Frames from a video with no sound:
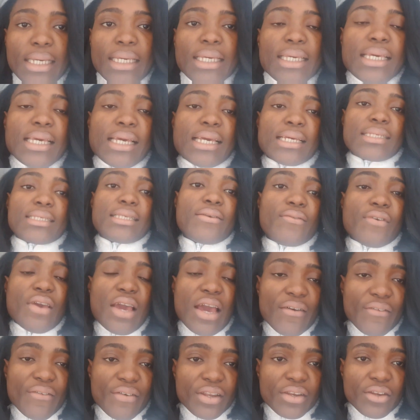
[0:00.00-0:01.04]
yes, if you
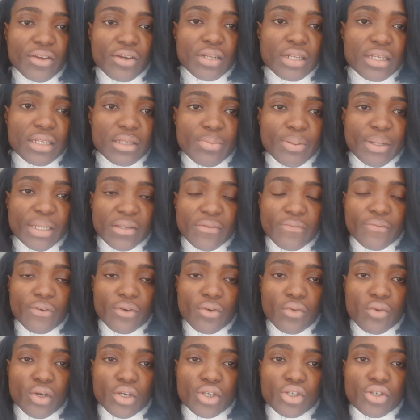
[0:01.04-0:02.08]
have any other specific
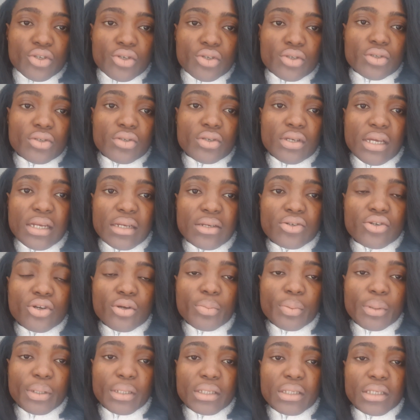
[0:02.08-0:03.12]
questions, you can
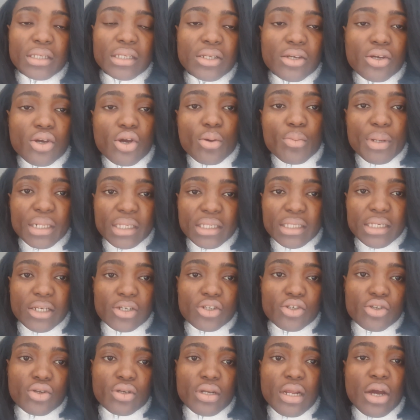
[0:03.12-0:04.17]
drop it in the comment
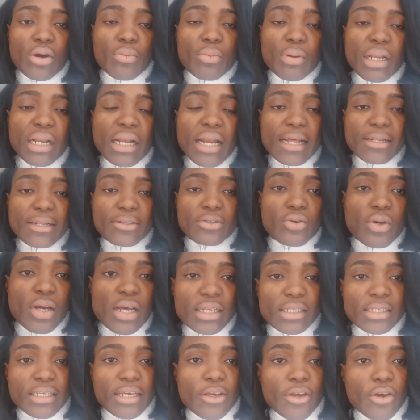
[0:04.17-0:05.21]
section. I'll be glad to
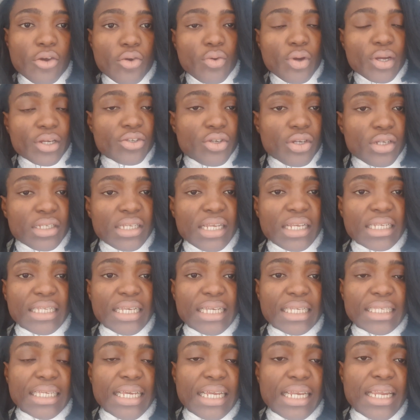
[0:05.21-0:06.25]
answer your questions, as I
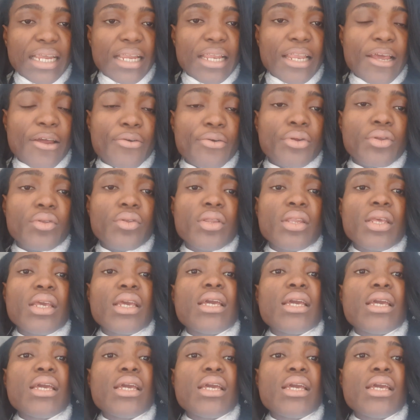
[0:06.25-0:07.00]
said earlier on.